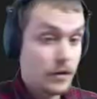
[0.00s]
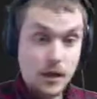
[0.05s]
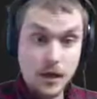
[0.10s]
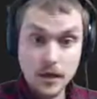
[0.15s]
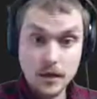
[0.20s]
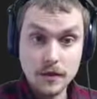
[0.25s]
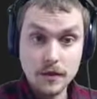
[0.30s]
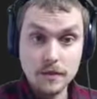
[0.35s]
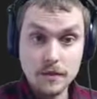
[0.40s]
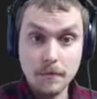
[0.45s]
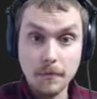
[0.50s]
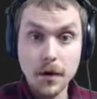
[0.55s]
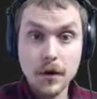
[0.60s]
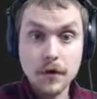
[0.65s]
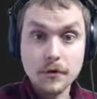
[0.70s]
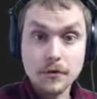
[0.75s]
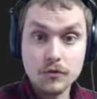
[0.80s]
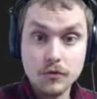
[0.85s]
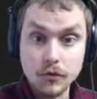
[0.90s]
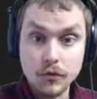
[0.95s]
in the
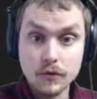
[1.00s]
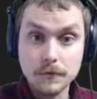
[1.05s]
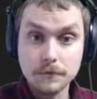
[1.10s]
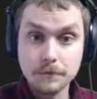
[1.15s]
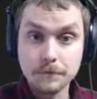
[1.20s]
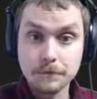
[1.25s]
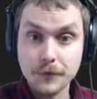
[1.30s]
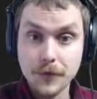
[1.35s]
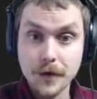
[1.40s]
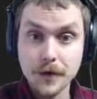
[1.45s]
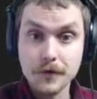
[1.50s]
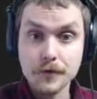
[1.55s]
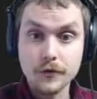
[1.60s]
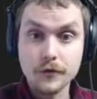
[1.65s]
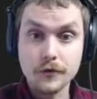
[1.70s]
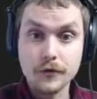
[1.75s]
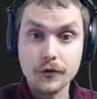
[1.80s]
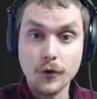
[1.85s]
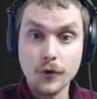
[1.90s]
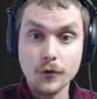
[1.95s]
module is
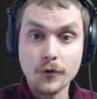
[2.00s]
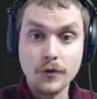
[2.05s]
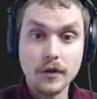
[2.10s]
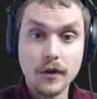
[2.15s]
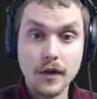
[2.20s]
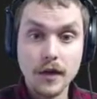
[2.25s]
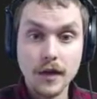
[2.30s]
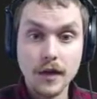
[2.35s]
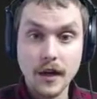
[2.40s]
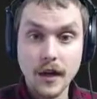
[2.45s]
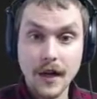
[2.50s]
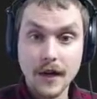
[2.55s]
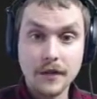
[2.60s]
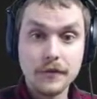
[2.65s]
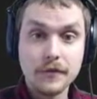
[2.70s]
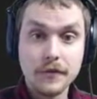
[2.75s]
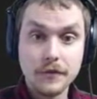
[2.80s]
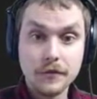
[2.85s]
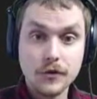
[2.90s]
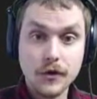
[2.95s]
to first get an
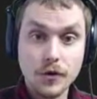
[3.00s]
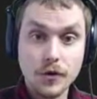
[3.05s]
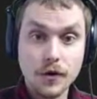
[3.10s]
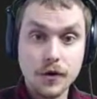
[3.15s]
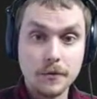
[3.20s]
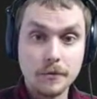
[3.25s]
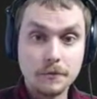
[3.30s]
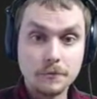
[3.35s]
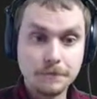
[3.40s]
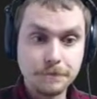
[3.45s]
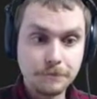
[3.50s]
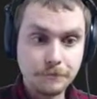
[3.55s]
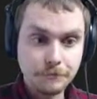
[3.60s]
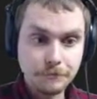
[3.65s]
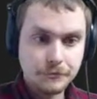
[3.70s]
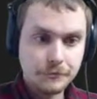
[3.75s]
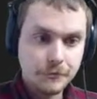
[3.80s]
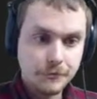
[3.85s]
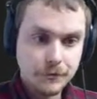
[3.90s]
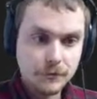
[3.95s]
access token,
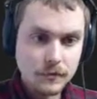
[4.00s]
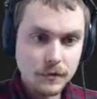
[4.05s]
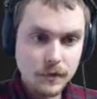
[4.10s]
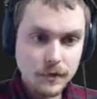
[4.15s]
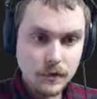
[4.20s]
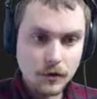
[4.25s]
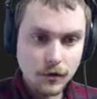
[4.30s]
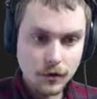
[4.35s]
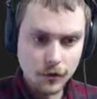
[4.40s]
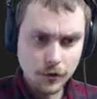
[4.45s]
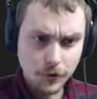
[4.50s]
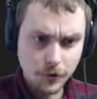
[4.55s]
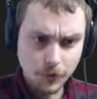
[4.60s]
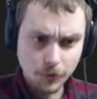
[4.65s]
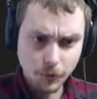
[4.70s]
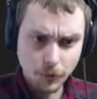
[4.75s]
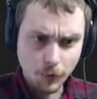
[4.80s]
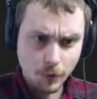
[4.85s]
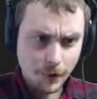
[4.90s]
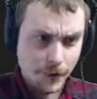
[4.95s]
or
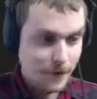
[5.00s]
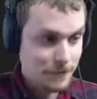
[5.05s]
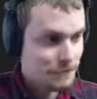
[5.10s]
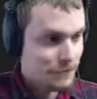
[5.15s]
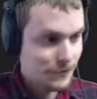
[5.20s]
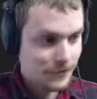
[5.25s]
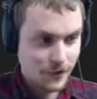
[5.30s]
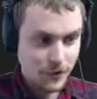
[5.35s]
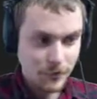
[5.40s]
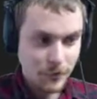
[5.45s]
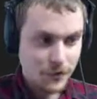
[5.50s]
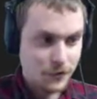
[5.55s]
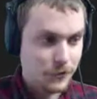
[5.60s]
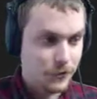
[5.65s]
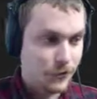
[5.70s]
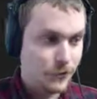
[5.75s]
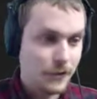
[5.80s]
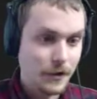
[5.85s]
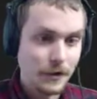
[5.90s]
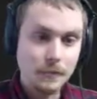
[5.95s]
um, uh, say I'm already
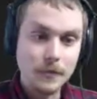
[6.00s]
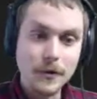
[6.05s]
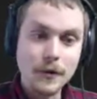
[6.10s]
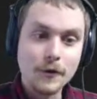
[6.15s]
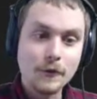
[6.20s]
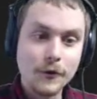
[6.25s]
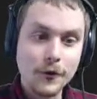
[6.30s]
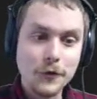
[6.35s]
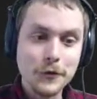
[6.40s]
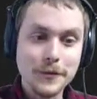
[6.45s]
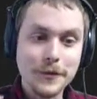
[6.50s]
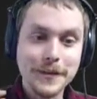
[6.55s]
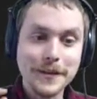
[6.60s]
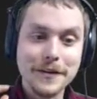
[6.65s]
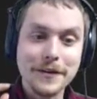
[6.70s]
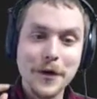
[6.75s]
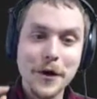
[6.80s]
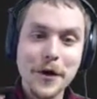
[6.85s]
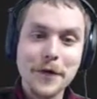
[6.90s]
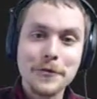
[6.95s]
screwing it up. First, get
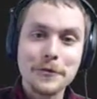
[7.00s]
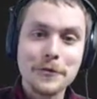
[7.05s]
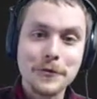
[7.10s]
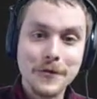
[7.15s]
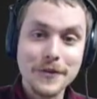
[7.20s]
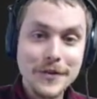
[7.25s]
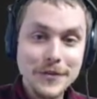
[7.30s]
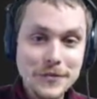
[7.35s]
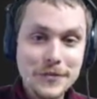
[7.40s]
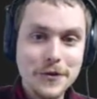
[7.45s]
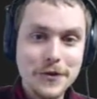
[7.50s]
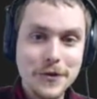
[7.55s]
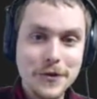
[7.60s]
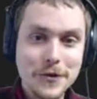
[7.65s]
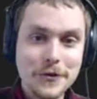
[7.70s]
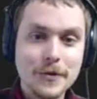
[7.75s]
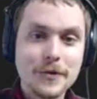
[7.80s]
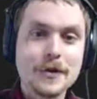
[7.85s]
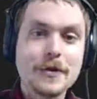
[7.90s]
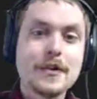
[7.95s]
an authorization
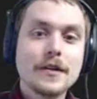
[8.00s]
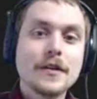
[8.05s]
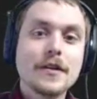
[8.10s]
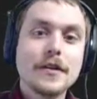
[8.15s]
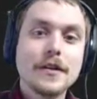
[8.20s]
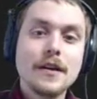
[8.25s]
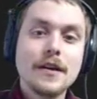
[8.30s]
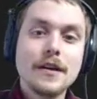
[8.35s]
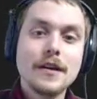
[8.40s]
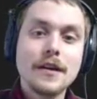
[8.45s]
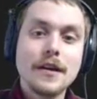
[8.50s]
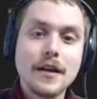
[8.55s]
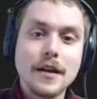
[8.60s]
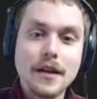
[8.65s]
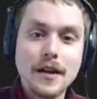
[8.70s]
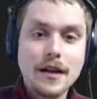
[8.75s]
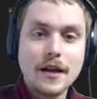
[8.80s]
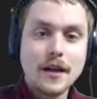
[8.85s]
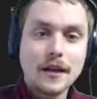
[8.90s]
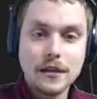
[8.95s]
code,
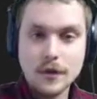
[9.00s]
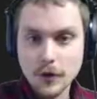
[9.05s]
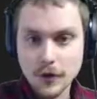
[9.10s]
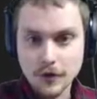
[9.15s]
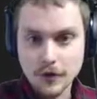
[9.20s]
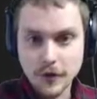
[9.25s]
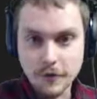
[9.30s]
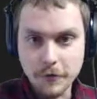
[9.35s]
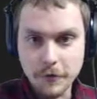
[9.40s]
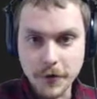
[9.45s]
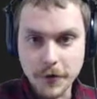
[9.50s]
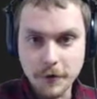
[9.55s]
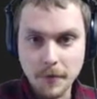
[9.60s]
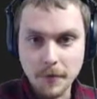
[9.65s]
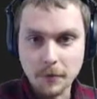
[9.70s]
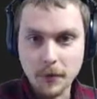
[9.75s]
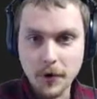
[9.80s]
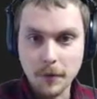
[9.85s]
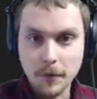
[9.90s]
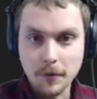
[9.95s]
and you can see I've already got my
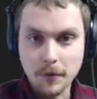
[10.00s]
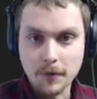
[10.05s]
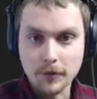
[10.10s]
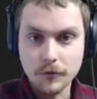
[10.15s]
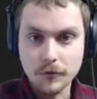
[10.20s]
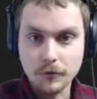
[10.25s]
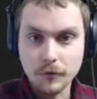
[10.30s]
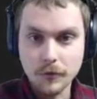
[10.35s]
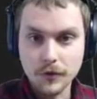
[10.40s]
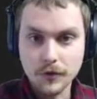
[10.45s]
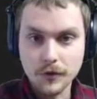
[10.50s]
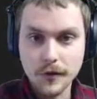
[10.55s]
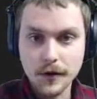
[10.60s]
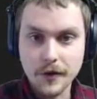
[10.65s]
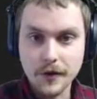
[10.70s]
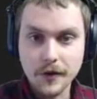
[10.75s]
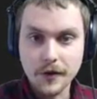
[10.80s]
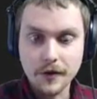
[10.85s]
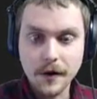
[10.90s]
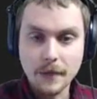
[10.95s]
parameters listed
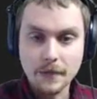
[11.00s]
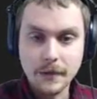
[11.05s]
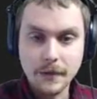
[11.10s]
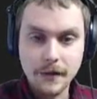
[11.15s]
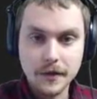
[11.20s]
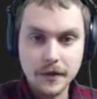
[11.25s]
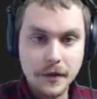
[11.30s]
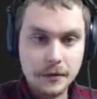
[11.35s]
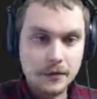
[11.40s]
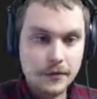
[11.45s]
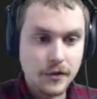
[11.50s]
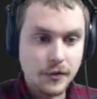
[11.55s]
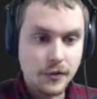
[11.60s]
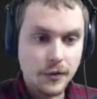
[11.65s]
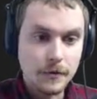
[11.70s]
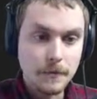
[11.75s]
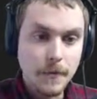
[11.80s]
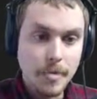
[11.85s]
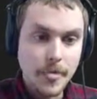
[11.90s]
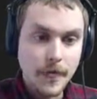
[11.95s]
out here: app key, app
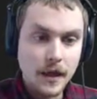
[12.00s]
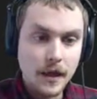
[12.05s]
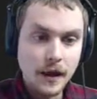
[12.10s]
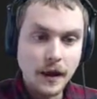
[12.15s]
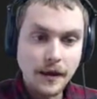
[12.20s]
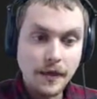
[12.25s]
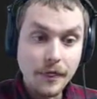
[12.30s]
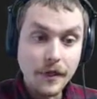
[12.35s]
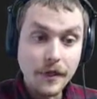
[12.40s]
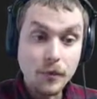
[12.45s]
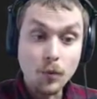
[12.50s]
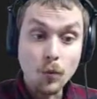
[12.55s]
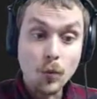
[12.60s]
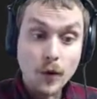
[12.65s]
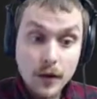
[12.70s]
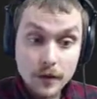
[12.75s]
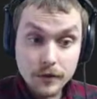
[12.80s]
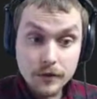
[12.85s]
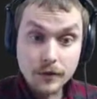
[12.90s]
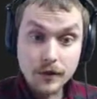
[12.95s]
secret. And then
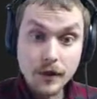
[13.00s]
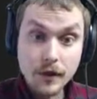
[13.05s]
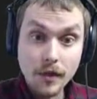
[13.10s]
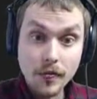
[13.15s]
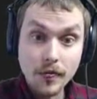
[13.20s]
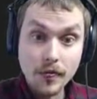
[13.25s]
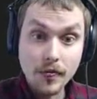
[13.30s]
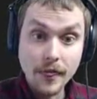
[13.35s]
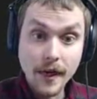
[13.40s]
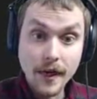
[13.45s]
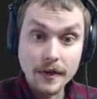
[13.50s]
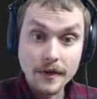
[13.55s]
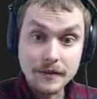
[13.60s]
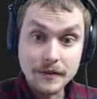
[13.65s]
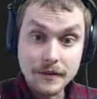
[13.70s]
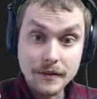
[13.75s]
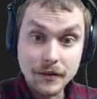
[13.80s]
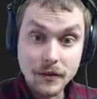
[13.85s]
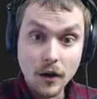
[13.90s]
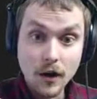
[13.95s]
with
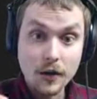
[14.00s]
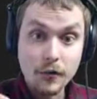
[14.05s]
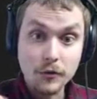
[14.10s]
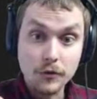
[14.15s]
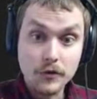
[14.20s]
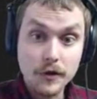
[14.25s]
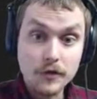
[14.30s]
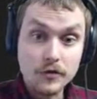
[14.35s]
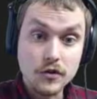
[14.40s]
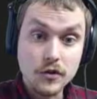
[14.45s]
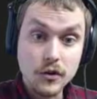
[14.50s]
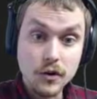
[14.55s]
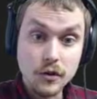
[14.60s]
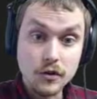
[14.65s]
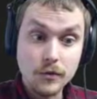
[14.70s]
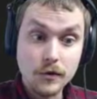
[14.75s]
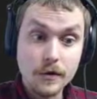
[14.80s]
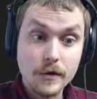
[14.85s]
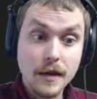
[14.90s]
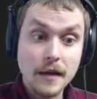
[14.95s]
that authorization
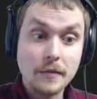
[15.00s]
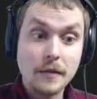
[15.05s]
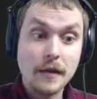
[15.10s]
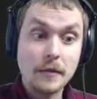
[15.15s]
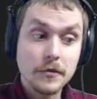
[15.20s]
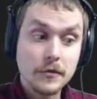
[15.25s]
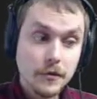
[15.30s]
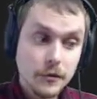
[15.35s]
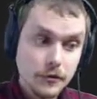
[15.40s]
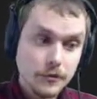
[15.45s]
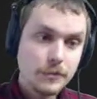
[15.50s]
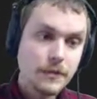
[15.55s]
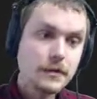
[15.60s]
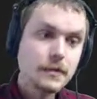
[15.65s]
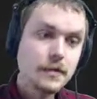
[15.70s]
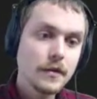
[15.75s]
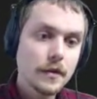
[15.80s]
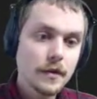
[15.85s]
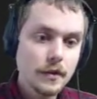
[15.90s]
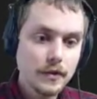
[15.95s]
code that the API returns me,
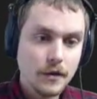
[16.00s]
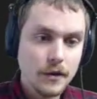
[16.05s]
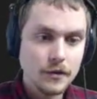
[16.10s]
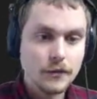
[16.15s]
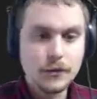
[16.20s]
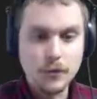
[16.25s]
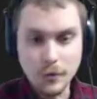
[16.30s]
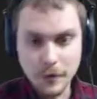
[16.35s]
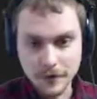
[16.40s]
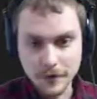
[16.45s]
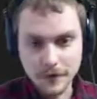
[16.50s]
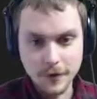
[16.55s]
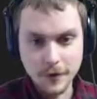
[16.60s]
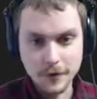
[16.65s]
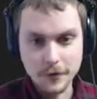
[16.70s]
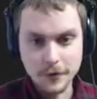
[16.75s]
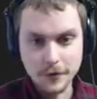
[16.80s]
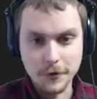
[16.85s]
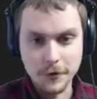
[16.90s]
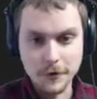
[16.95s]
assuming the
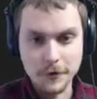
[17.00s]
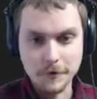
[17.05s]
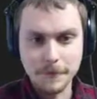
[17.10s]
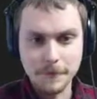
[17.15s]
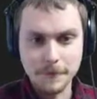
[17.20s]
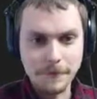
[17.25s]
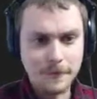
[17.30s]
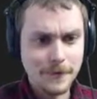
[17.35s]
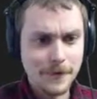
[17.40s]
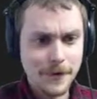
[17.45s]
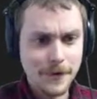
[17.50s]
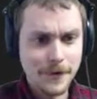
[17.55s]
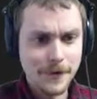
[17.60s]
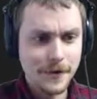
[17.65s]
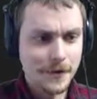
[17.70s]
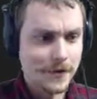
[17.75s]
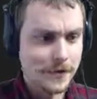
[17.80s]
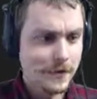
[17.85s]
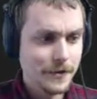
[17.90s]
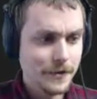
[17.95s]
user
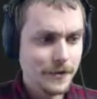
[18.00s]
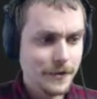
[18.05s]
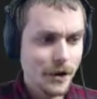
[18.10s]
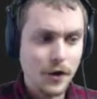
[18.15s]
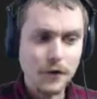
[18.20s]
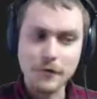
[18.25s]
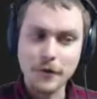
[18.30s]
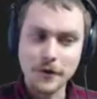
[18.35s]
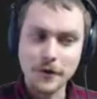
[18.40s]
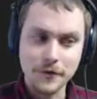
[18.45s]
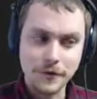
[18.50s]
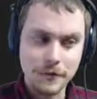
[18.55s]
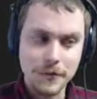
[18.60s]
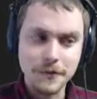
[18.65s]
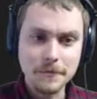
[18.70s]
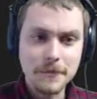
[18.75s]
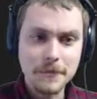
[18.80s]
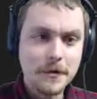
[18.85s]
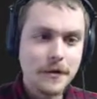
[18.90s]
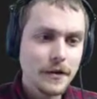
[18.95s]
uh, authorizes
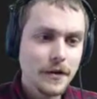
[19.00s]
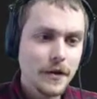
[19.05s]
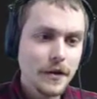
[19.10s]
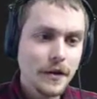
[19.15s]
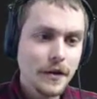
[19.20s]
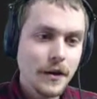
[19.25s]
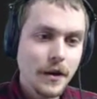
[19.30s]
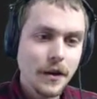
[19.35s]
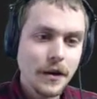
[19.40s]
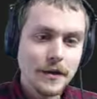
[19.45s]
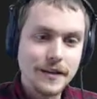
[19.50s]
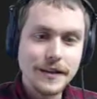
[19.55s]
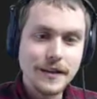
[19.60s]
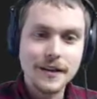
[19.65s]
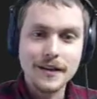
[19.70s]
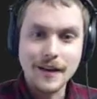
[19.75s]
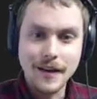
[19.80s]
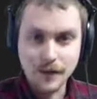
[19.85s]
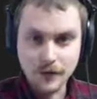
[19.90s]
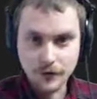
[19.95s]
me, I'd get
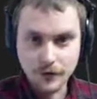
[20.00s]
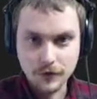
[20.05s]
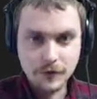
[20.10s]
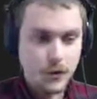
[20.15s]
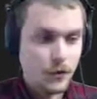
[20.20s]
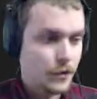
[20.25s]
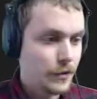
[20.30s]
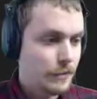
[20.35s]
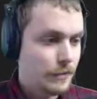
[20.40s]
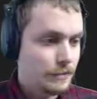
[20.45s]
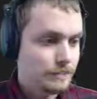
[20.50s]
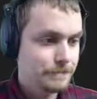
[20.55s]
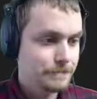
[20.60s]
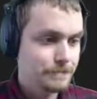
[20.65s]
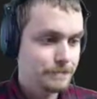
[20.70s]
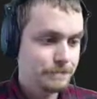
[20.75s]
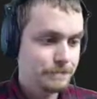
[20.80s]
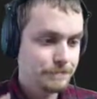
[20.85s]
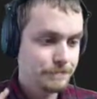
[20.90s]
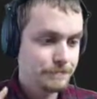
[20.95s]
an access token.
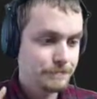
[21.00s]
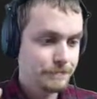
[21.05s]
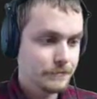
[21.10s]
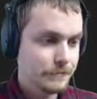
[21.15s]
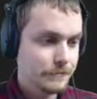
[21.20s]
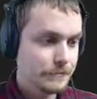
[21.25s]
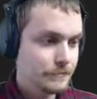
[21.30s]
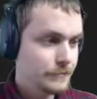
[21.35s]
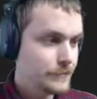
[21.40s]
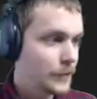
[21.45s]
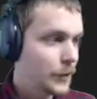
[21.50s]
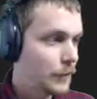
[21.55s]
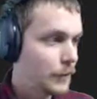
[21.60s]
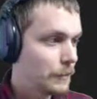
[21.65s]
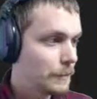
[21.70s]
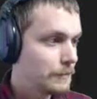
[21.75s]
So